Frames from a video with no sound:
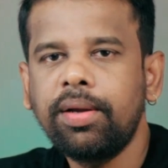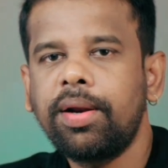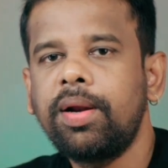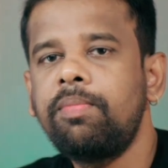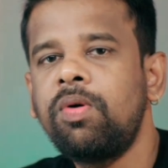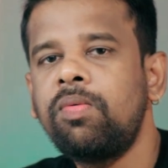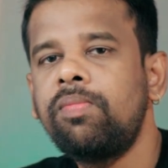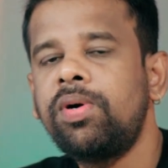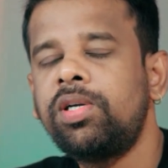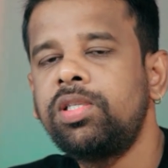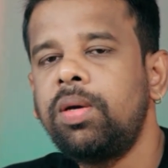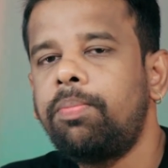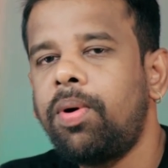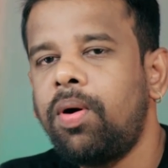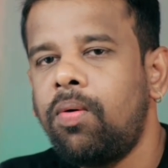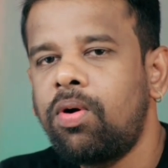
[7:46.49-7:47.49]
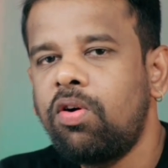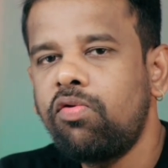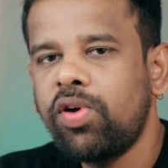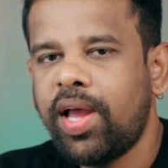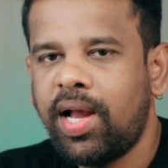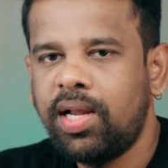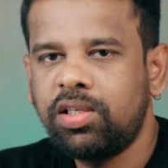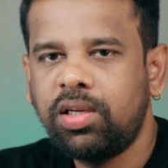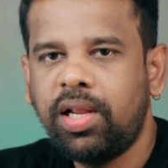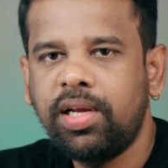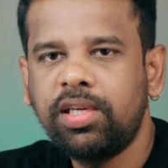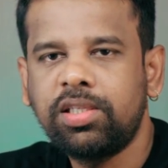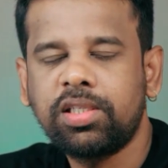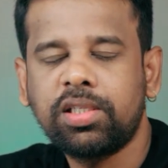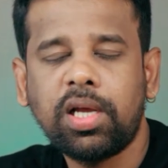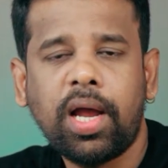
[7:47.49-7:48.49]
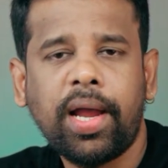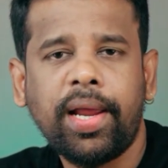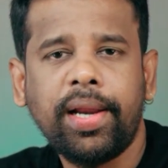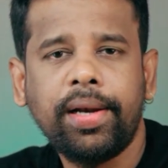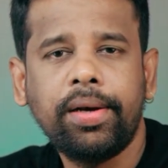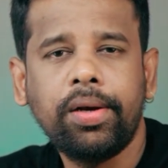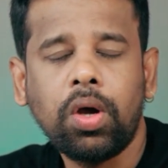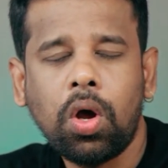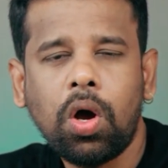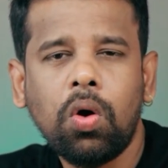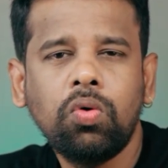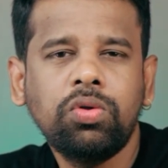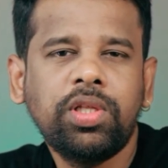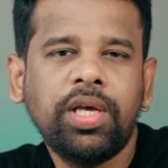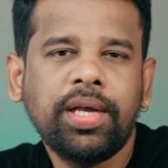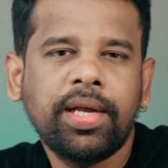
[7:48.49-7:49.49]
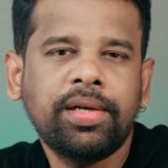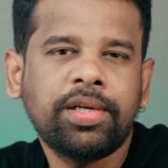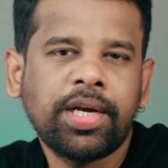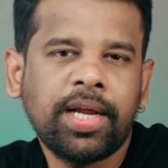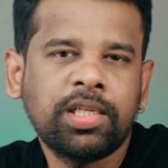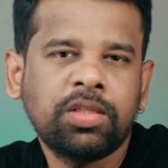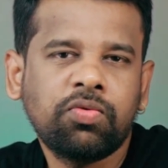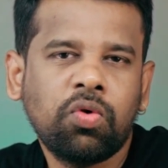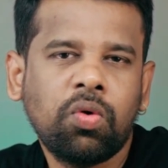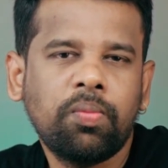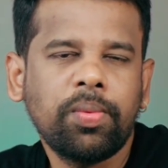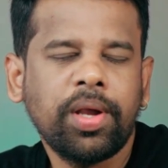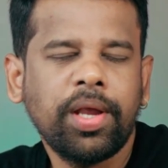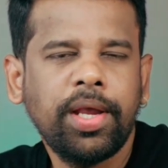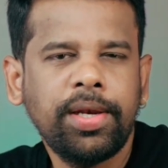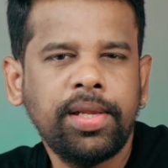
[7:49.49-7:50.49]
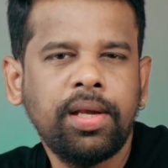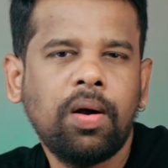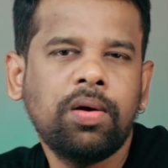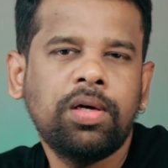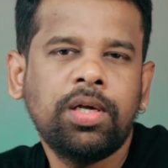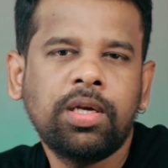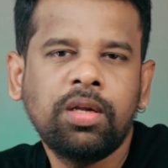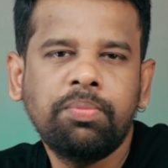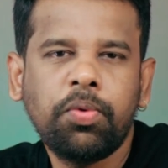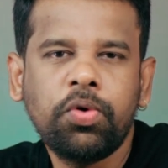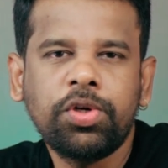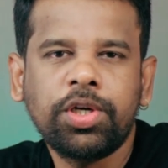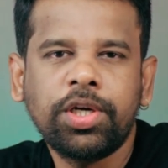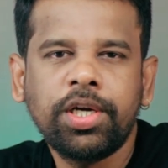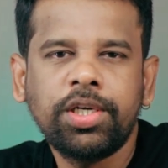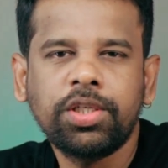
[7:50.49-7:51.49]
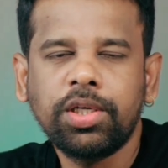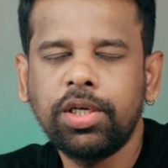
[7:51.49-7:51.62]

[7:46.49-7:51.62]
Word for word: remember the power of catchlights and how they can transform any ordinary portrait